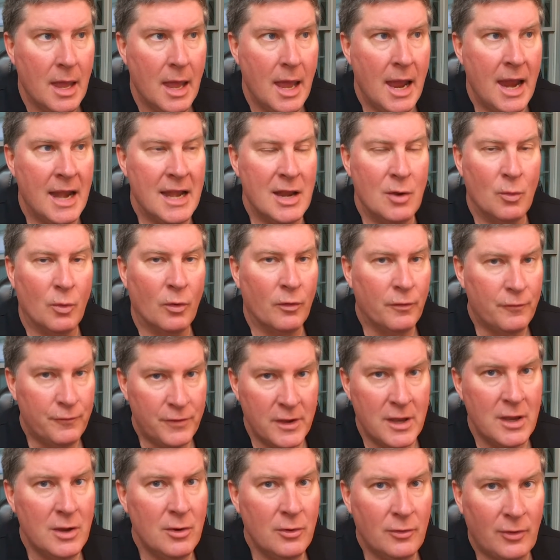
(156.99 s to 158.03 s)
and it will
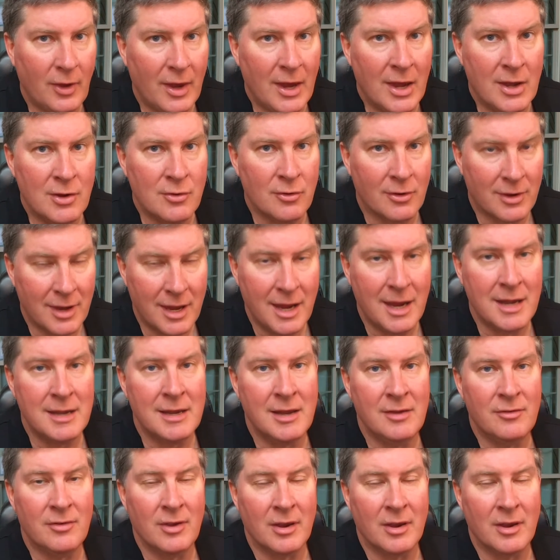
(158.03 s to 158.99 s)
fuse in your kidneys